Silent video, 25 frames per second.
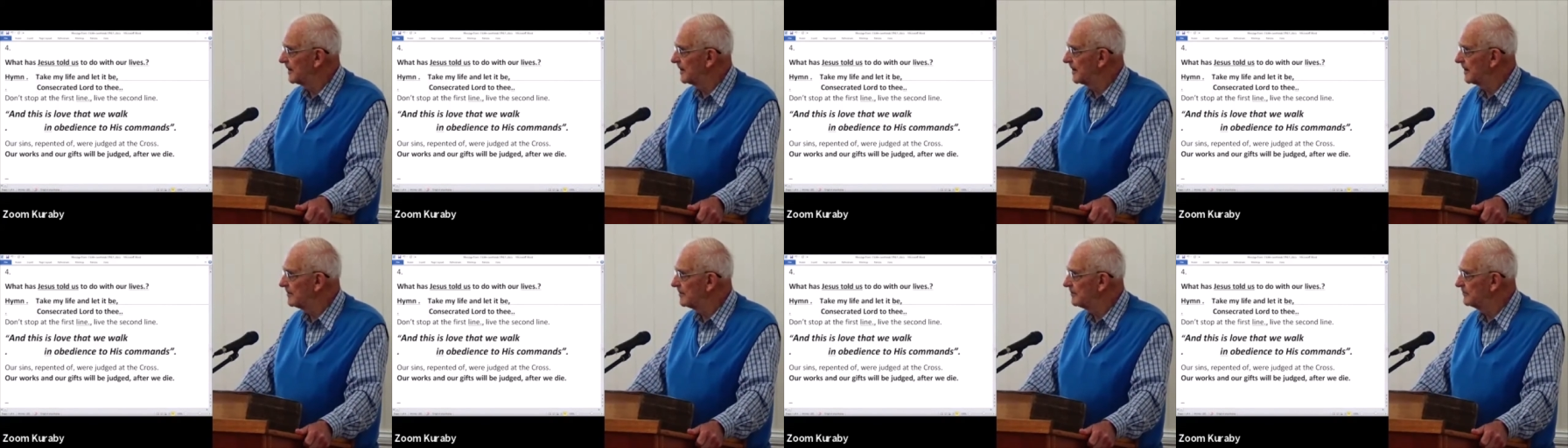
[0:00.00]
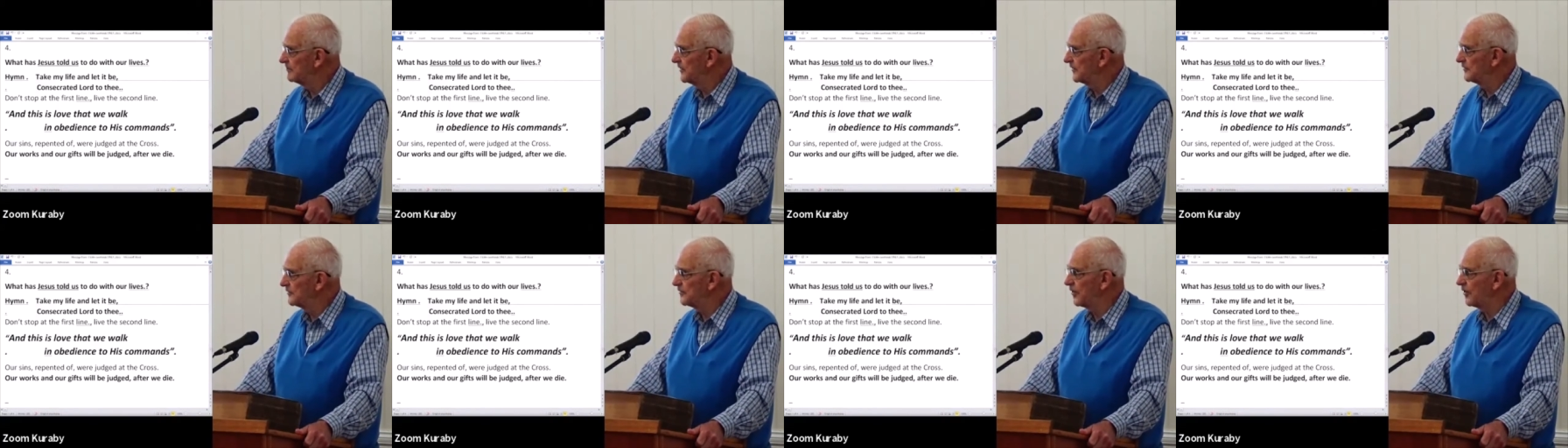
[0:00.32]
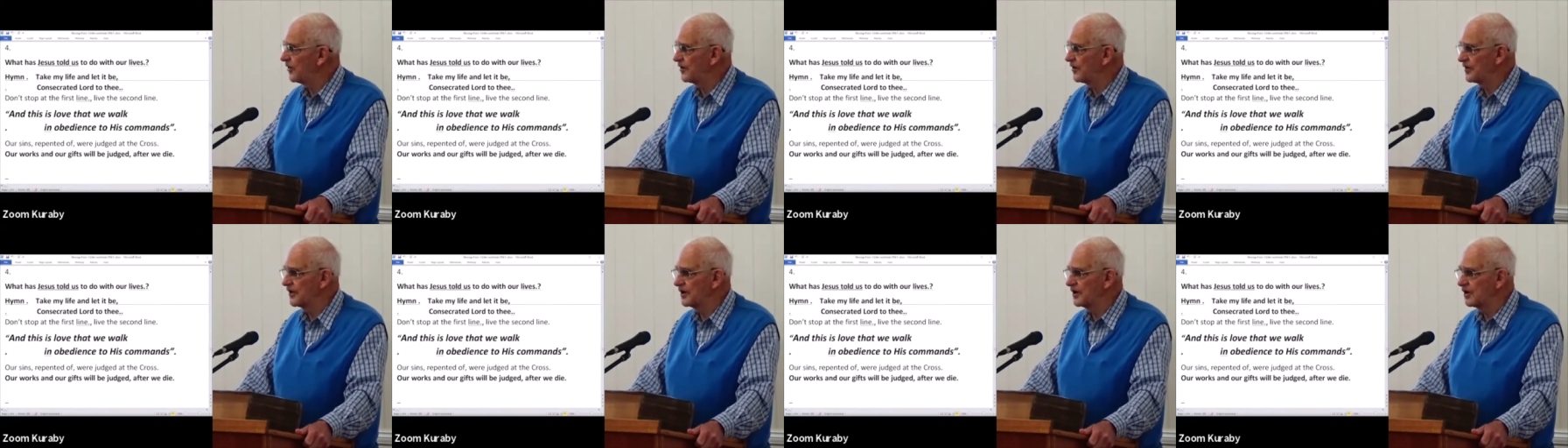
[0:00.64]
before the
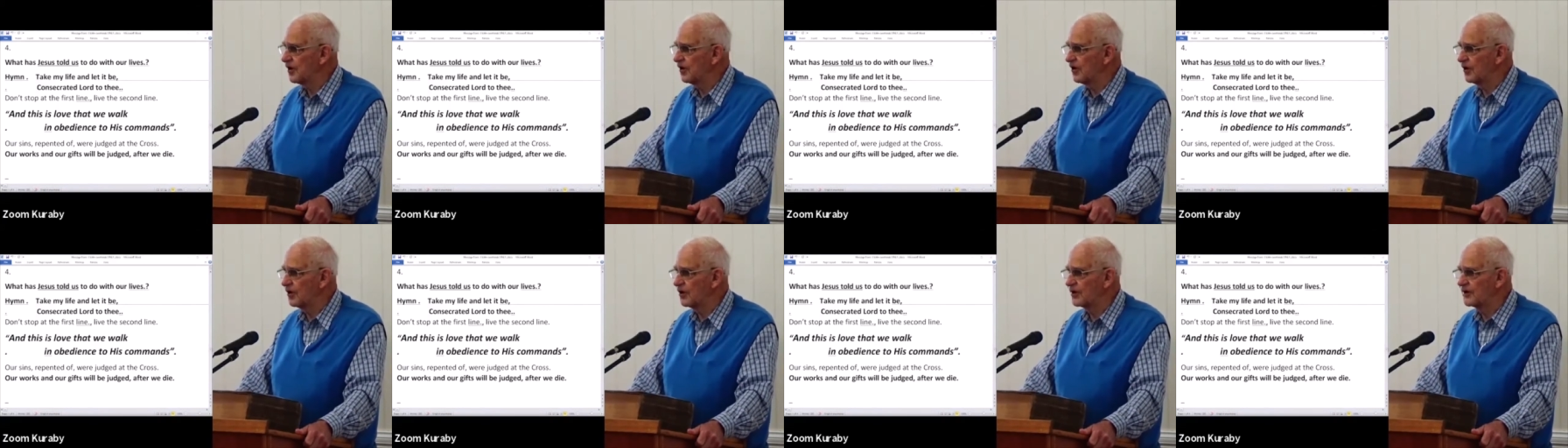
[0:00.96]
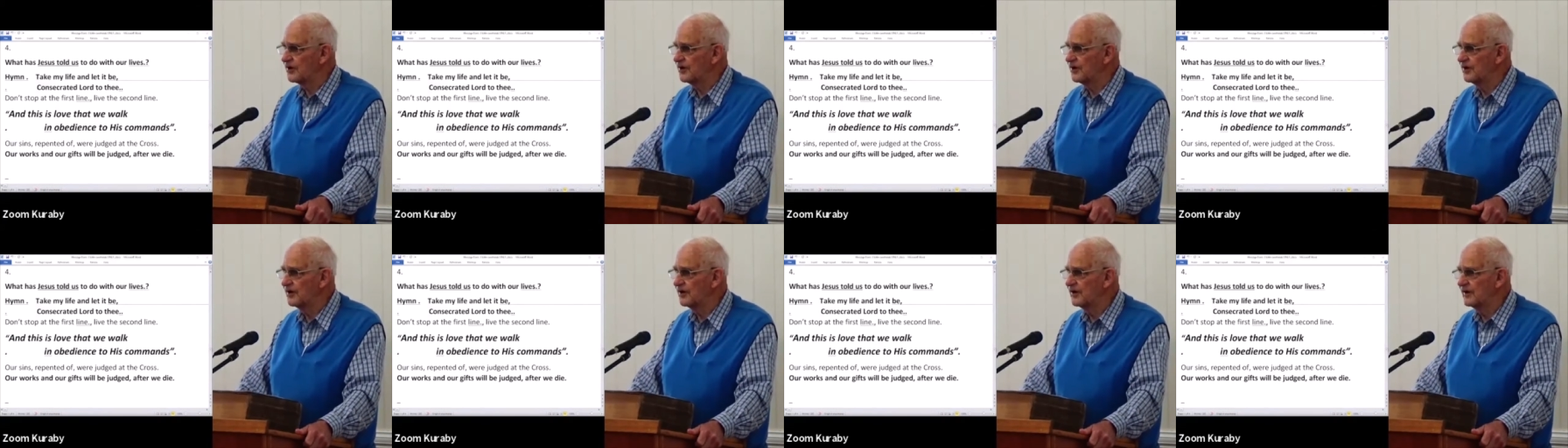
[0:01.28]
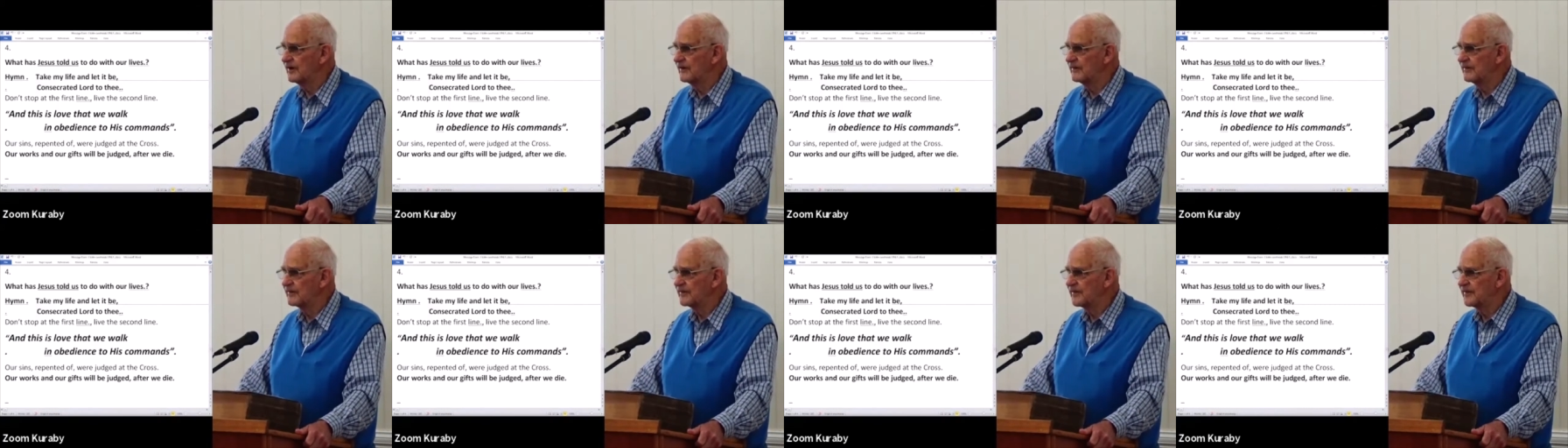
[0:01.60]
Lord
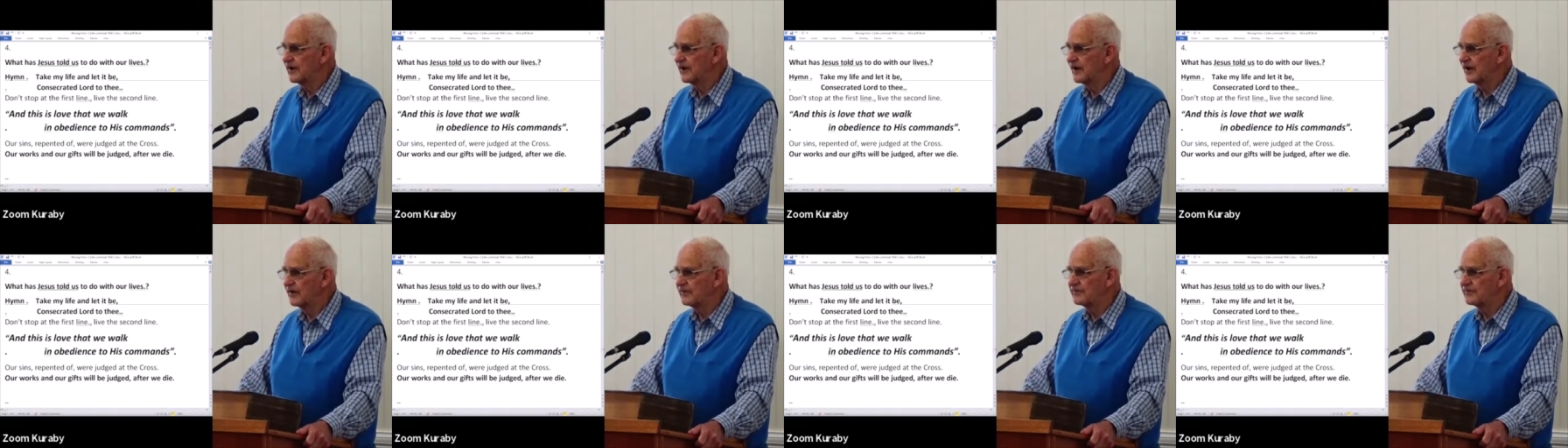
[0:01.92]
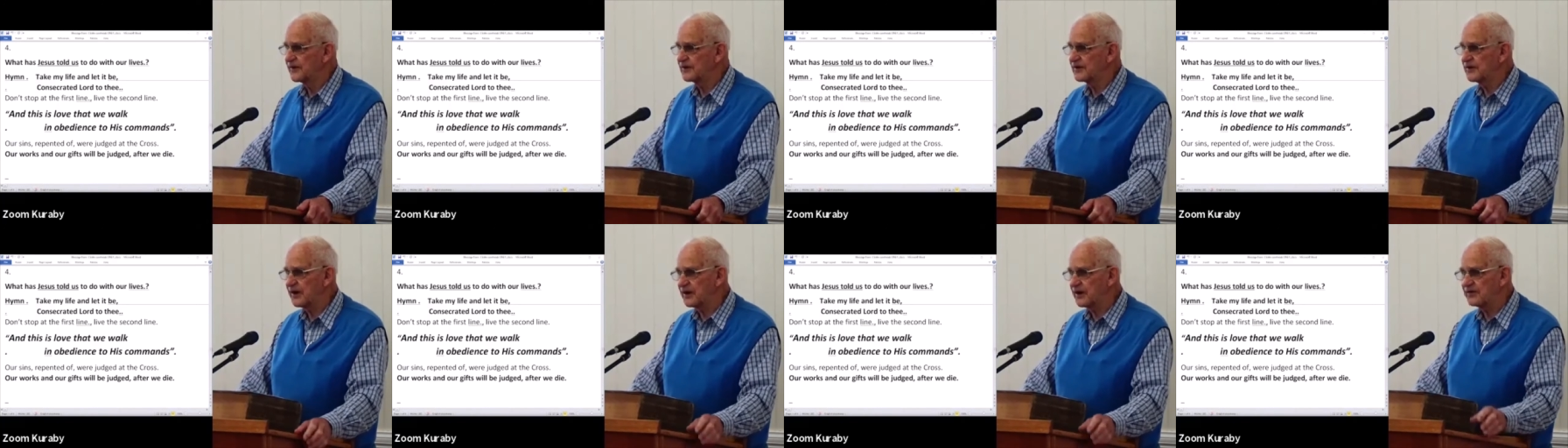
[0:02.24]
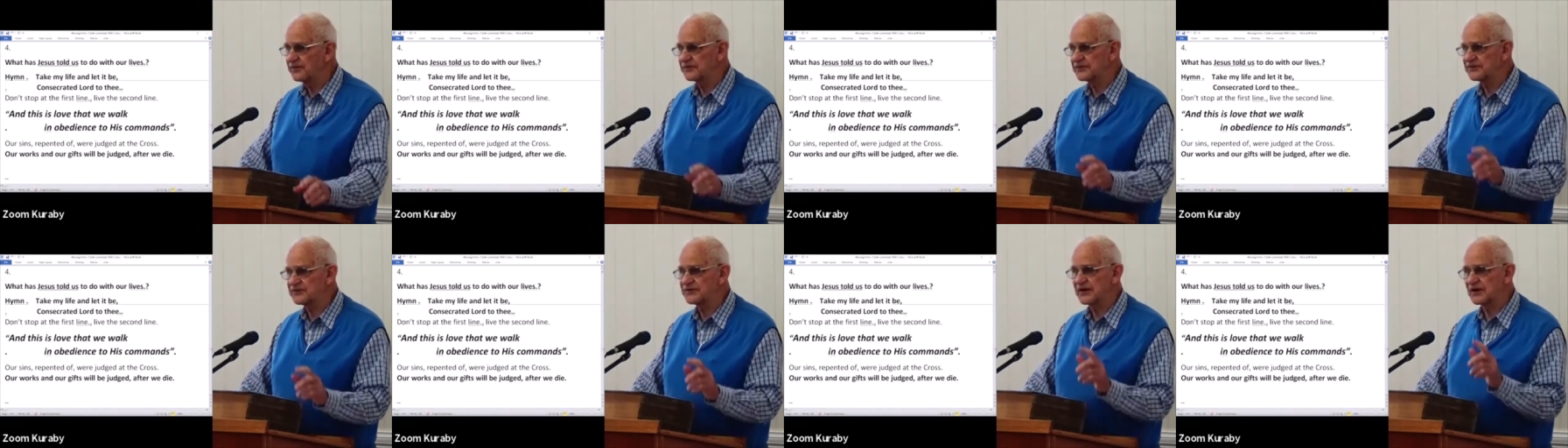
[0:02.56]
of the gifts
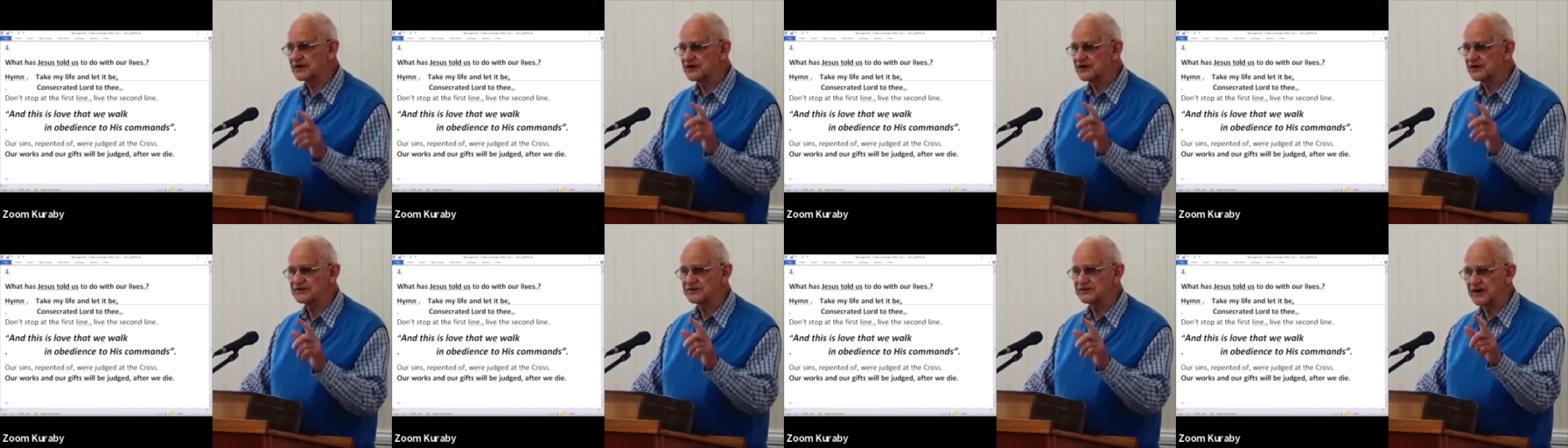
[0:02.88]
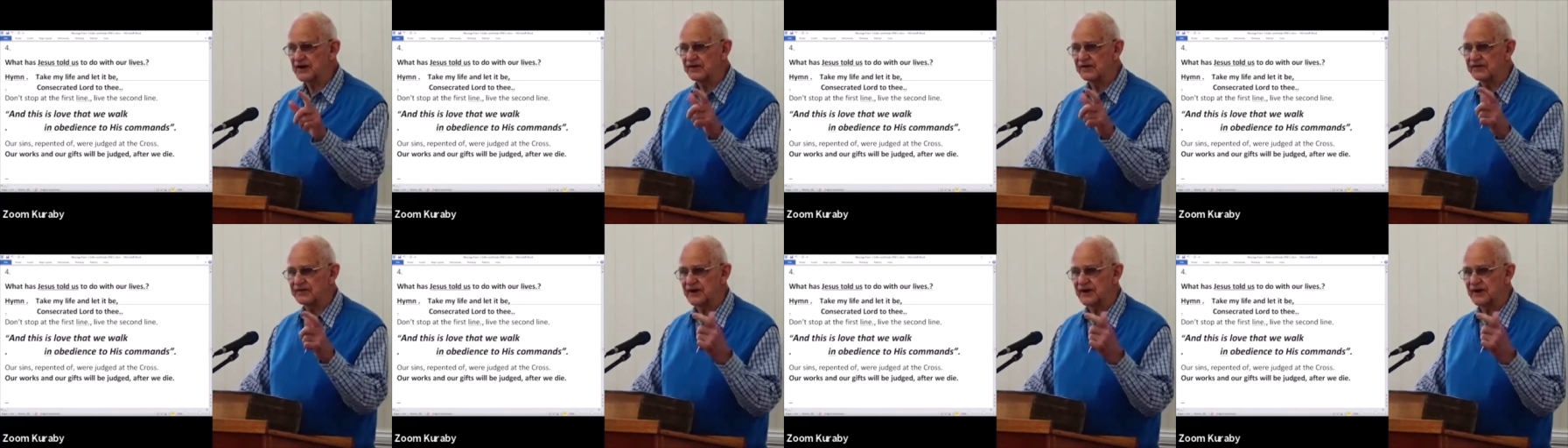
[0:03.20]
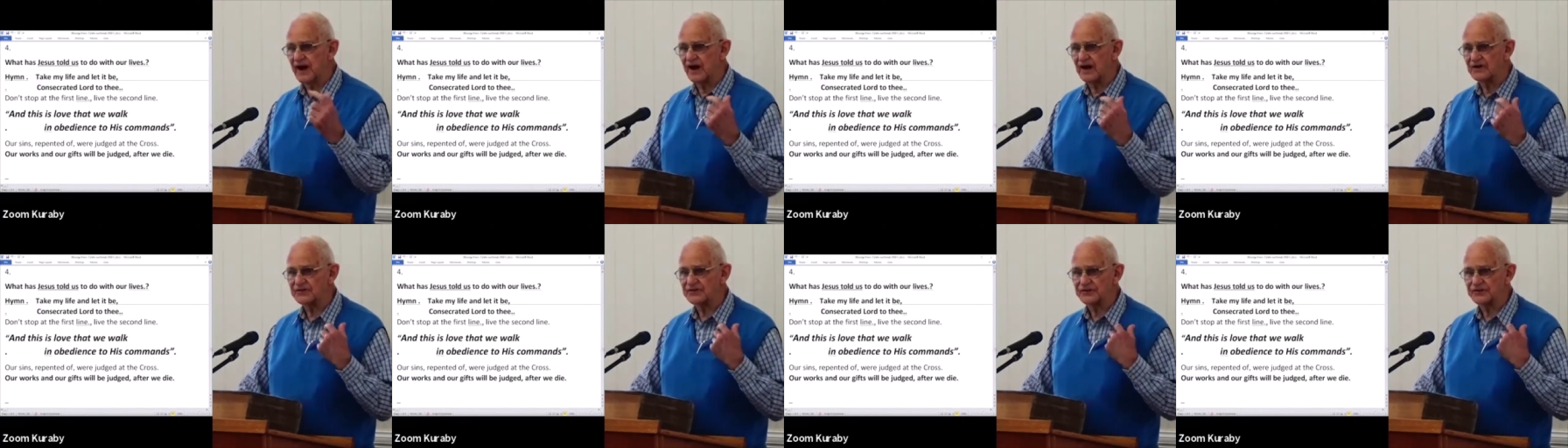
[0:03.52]
that He's given
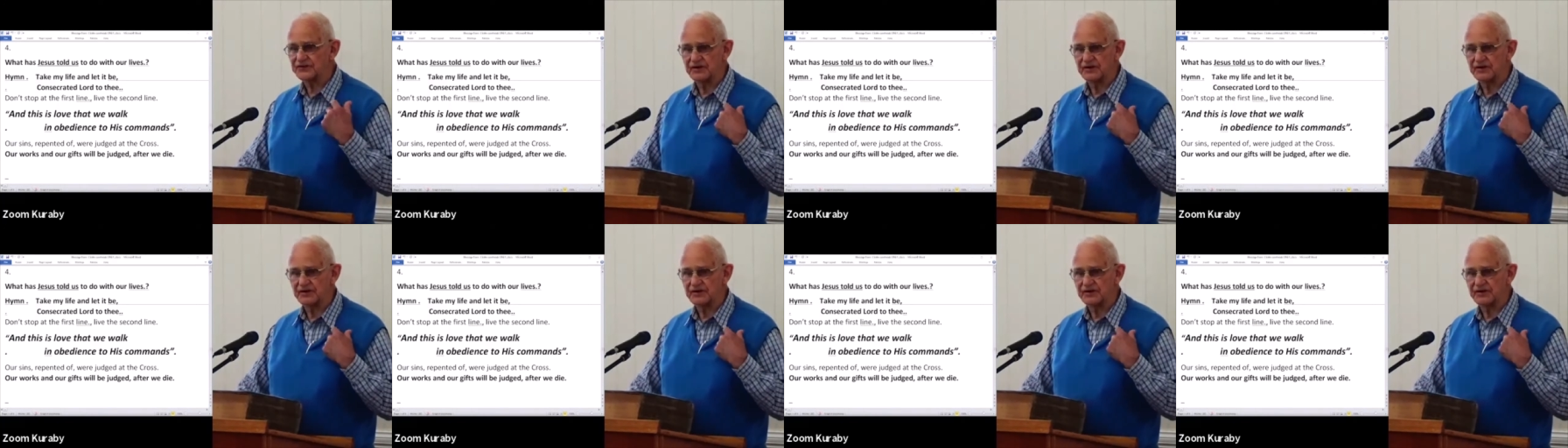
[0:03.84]
us